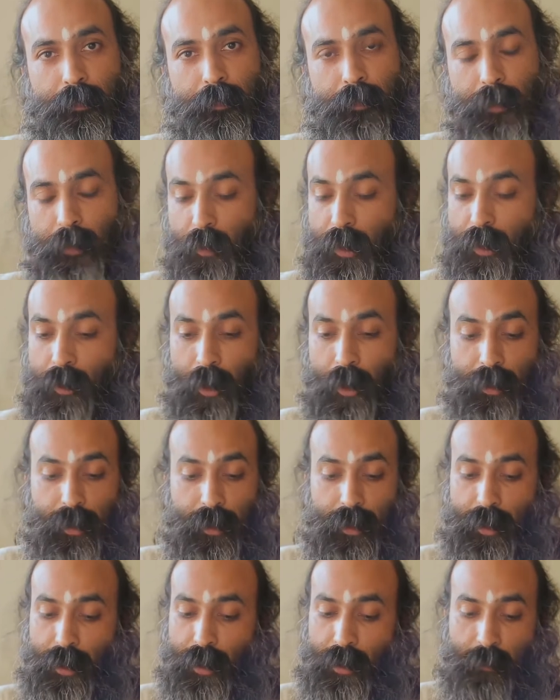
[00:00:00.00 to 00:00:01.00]
that we're
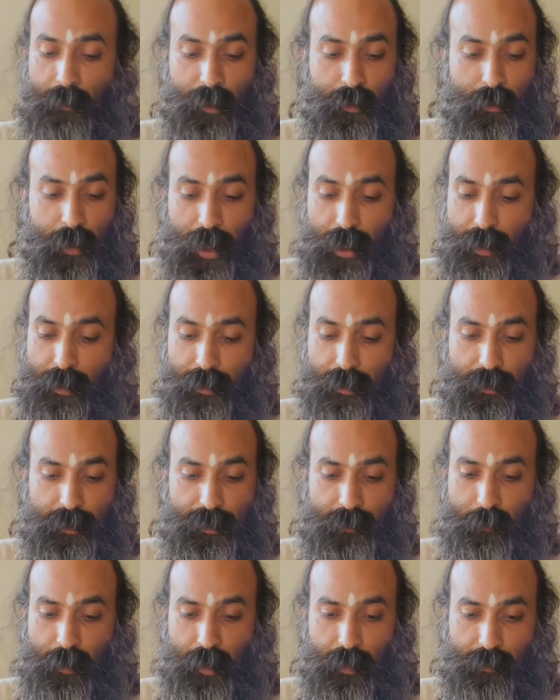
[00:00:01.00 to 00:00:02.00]
not able to handle
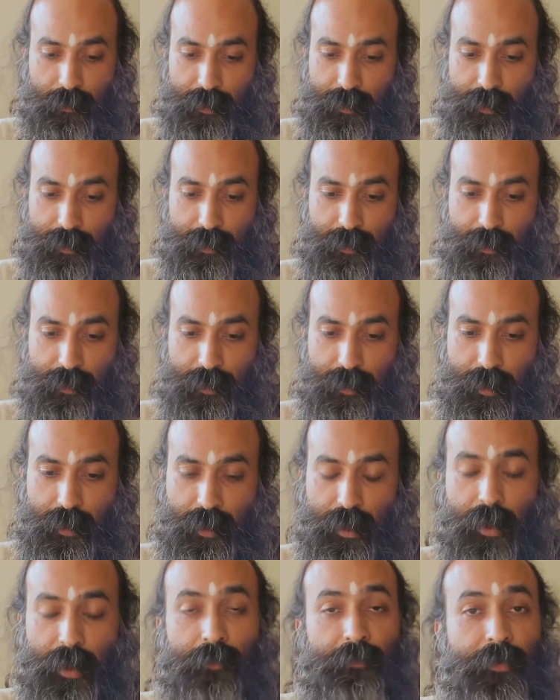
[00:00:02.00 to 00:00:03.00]
this power.
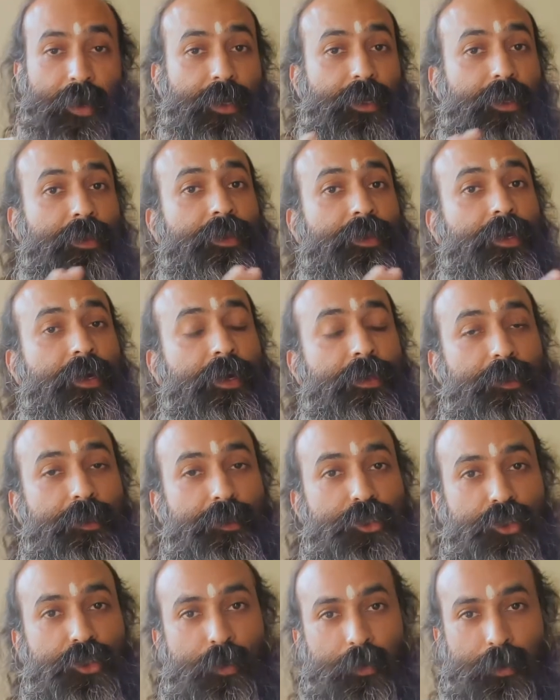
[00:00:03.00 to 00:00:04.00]
In fact, in the other
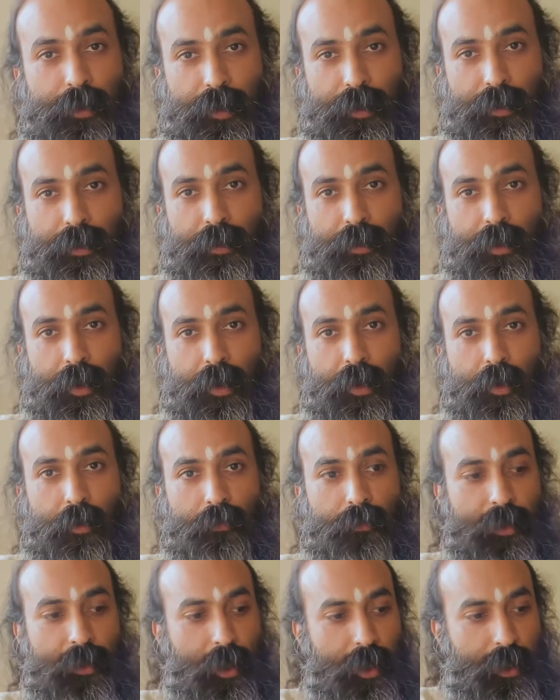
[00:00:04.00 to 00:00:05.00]
story
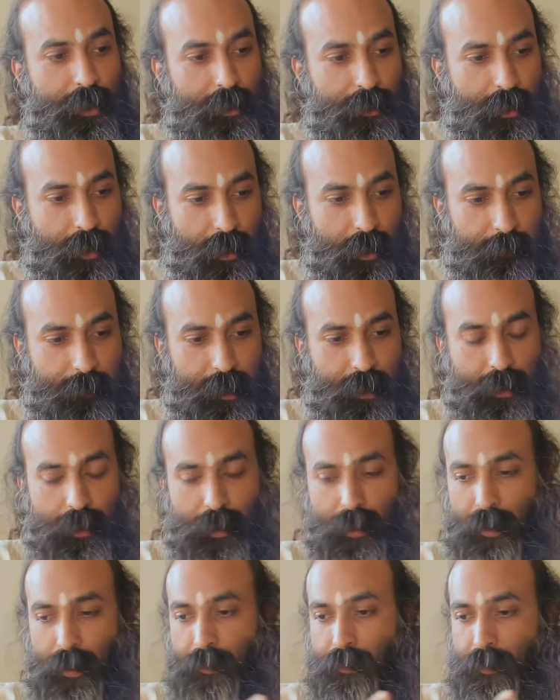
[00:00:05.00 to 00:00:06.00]
of Lord
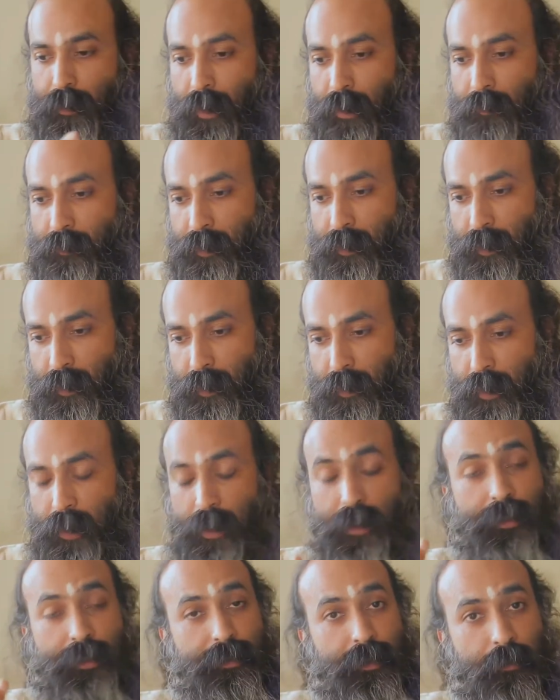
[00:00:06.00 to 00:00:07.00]
Rama and Ravana,
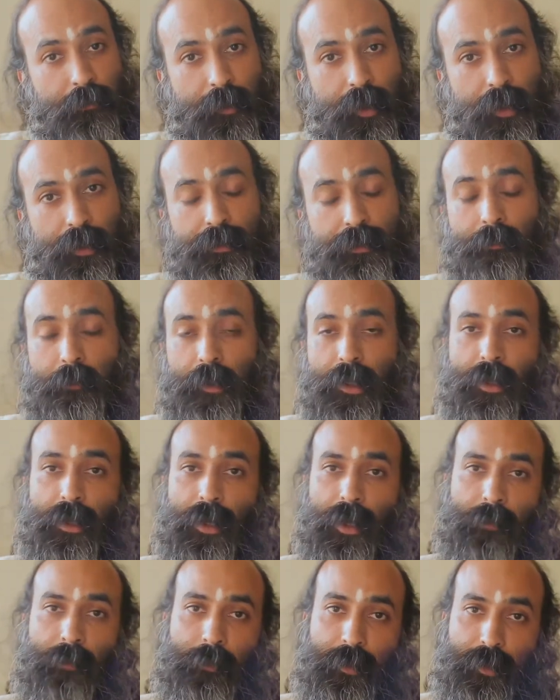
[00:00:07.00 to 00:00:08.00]
something similar
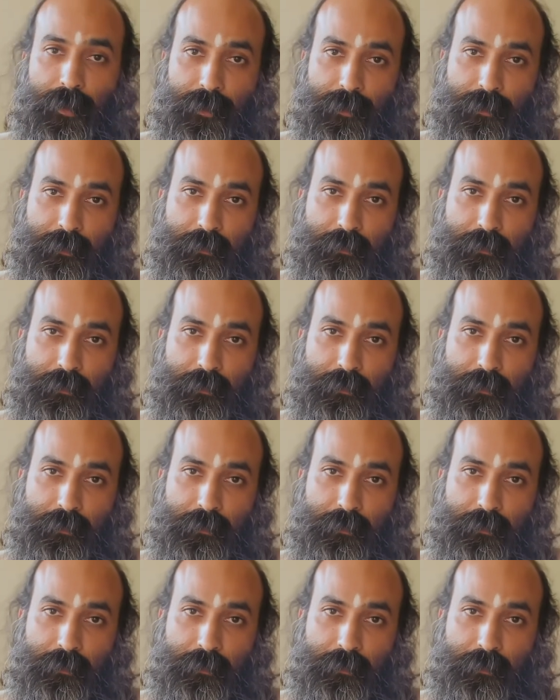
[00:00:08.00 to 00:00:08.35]
happened.